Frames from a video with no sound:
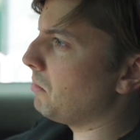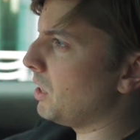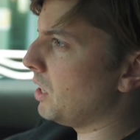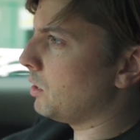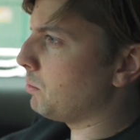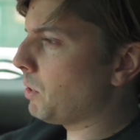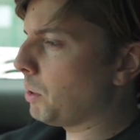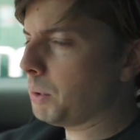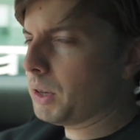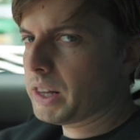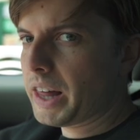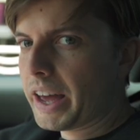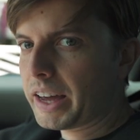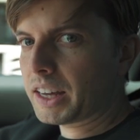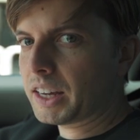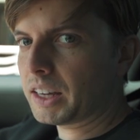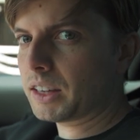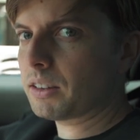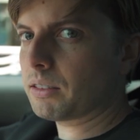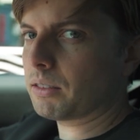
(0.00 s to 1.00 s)
is maybe
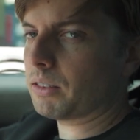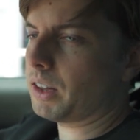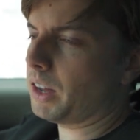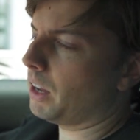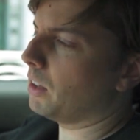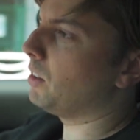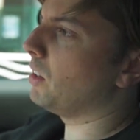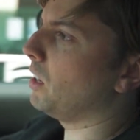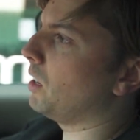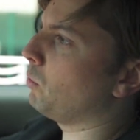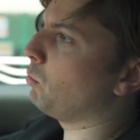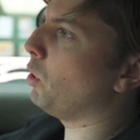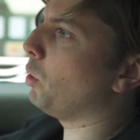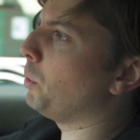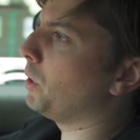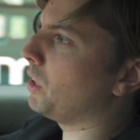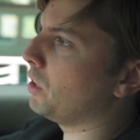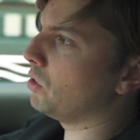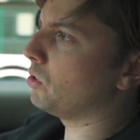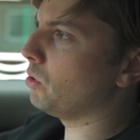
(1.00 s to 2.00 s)
lacking and then what
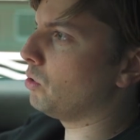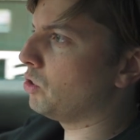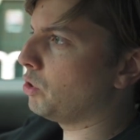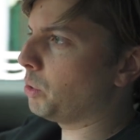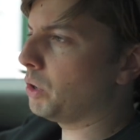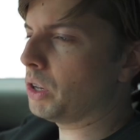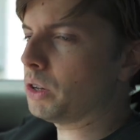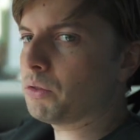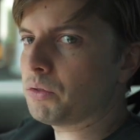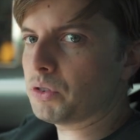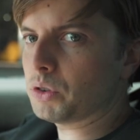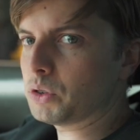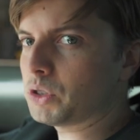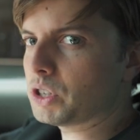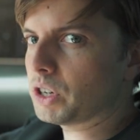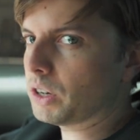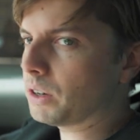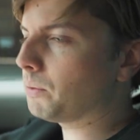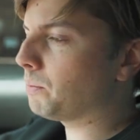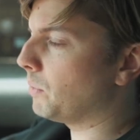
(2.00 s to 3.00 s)
we can do to it in the
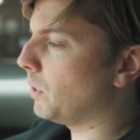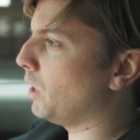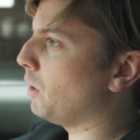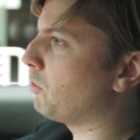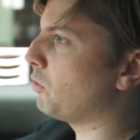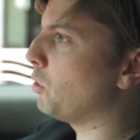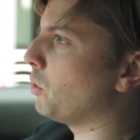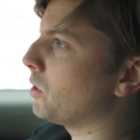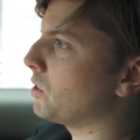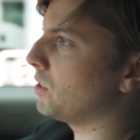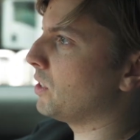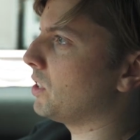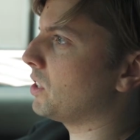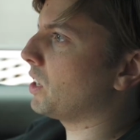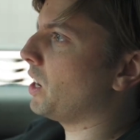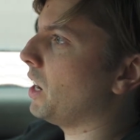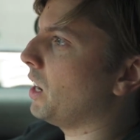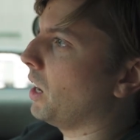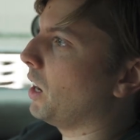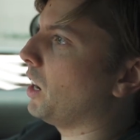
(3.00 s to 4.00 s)
future. Of course, this
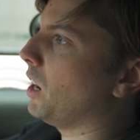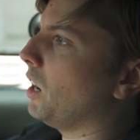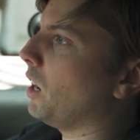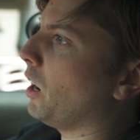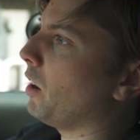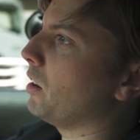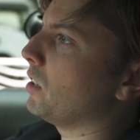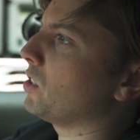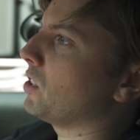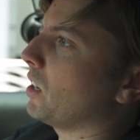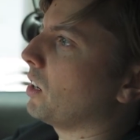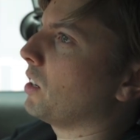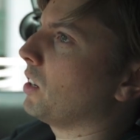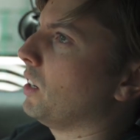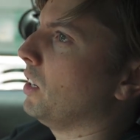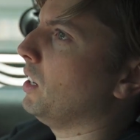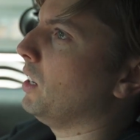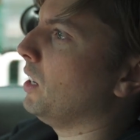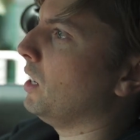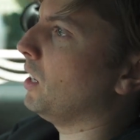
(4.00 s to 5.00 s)
kind of car, it's like
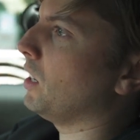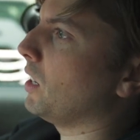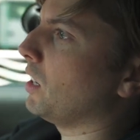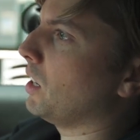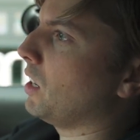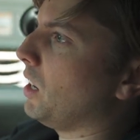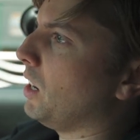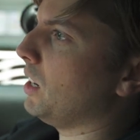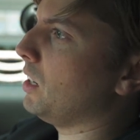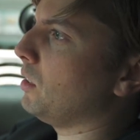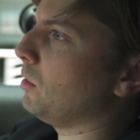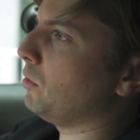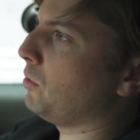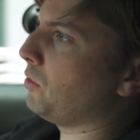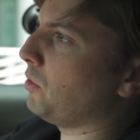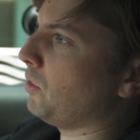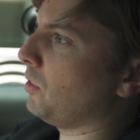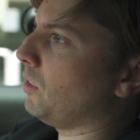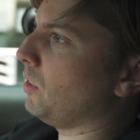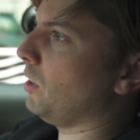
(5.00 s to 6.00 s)
kind
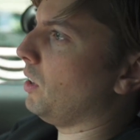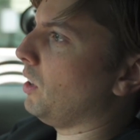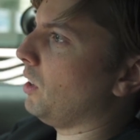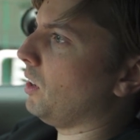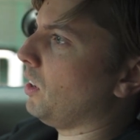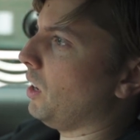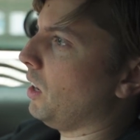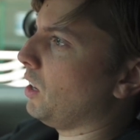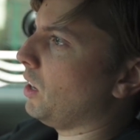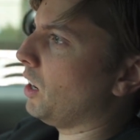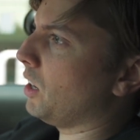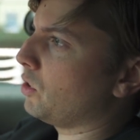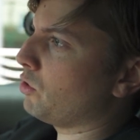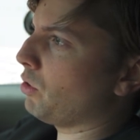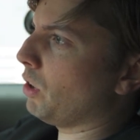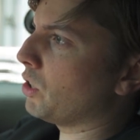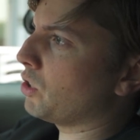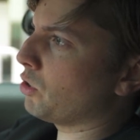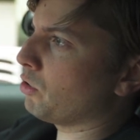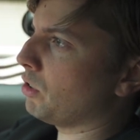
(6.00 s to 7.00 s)
of a, a,
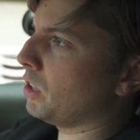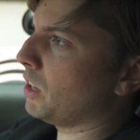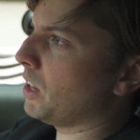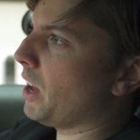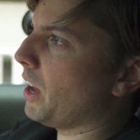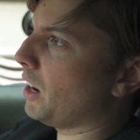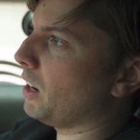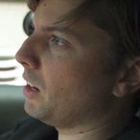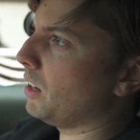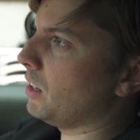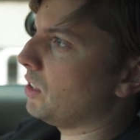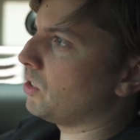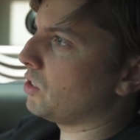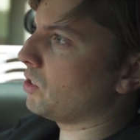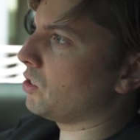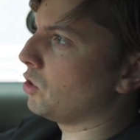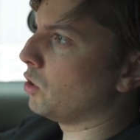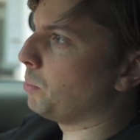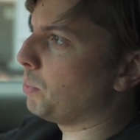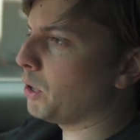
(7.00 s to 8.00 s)
treasure in that it's
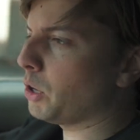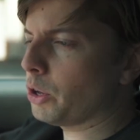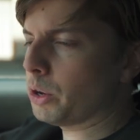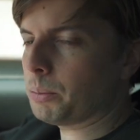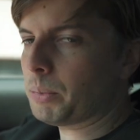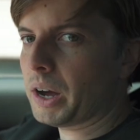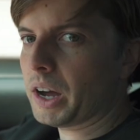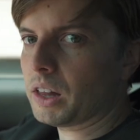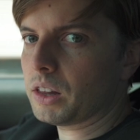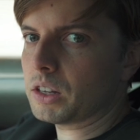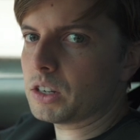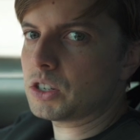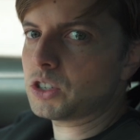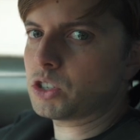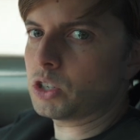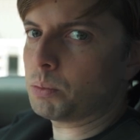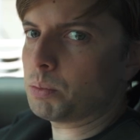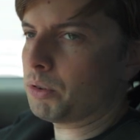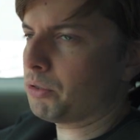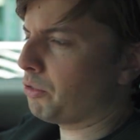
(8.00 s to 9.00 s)
super low mileage,
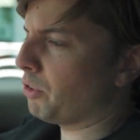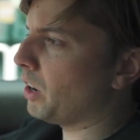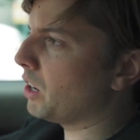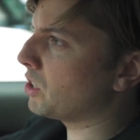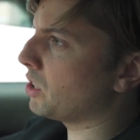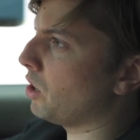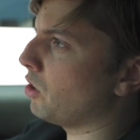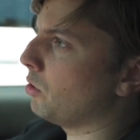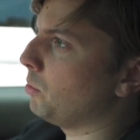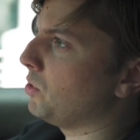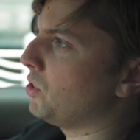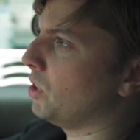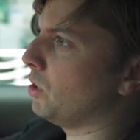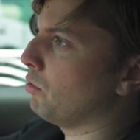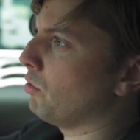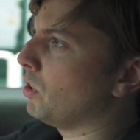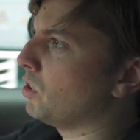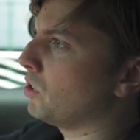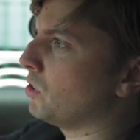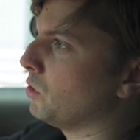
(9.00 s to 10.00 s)
super fresh, 100%
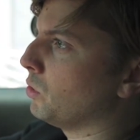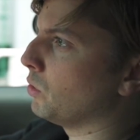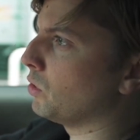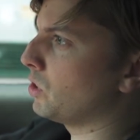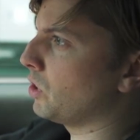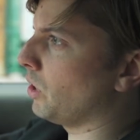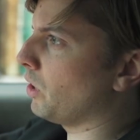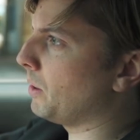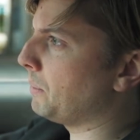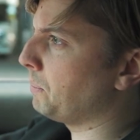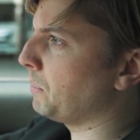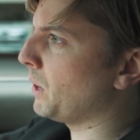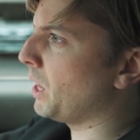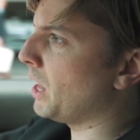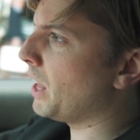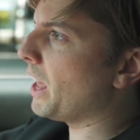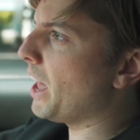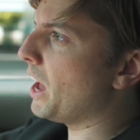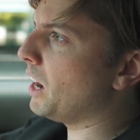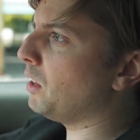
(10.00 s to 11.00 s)
original. So
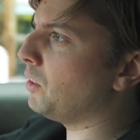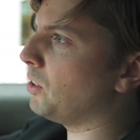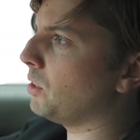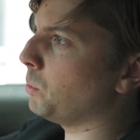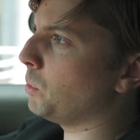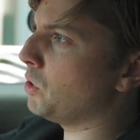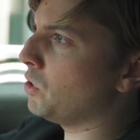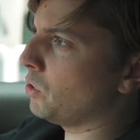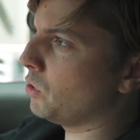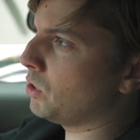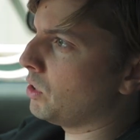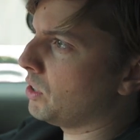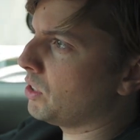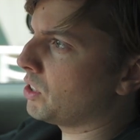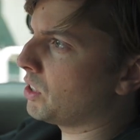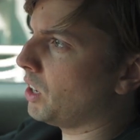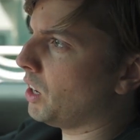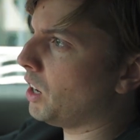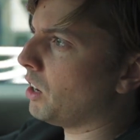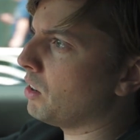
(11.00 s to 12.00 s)
anything we do to
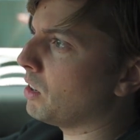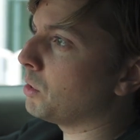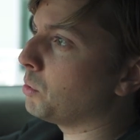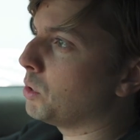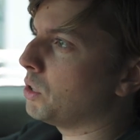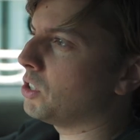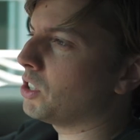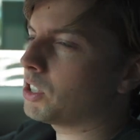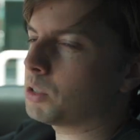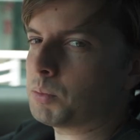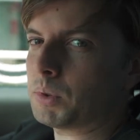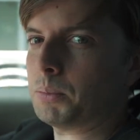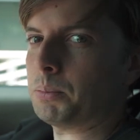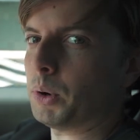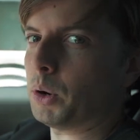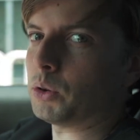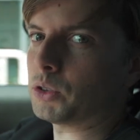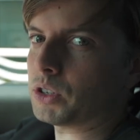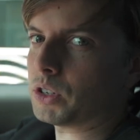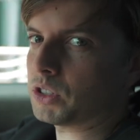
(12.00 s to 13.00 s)
this car, it would just be
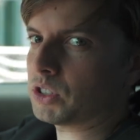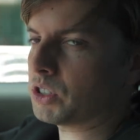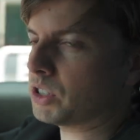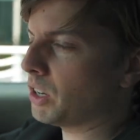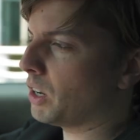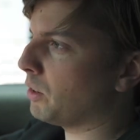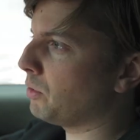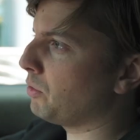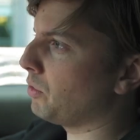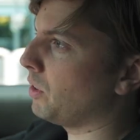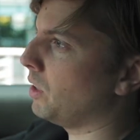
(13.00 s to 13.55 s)
bolt on stuff